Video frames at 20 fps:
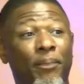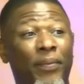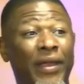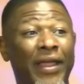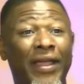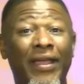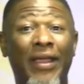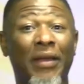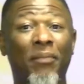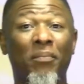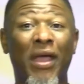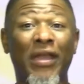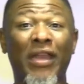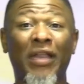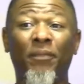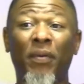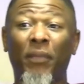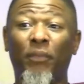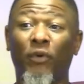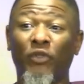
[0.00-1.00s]
plays in
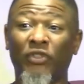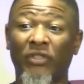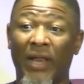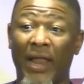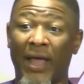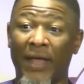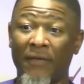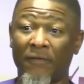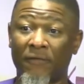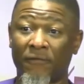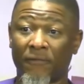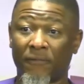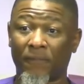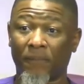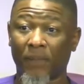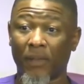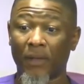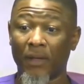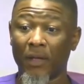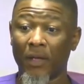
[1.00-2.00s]
many
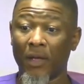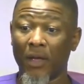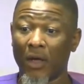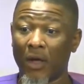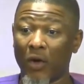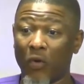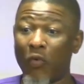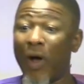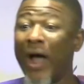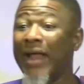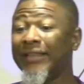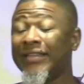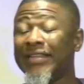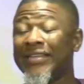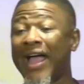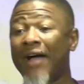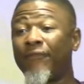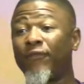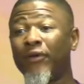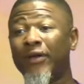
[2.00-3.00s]
people's lives. One
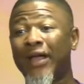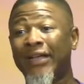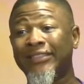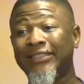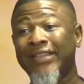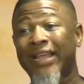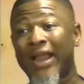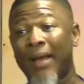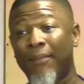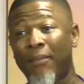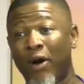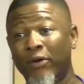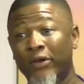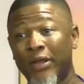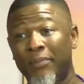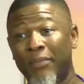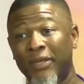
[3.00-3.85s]
thing I've understood about the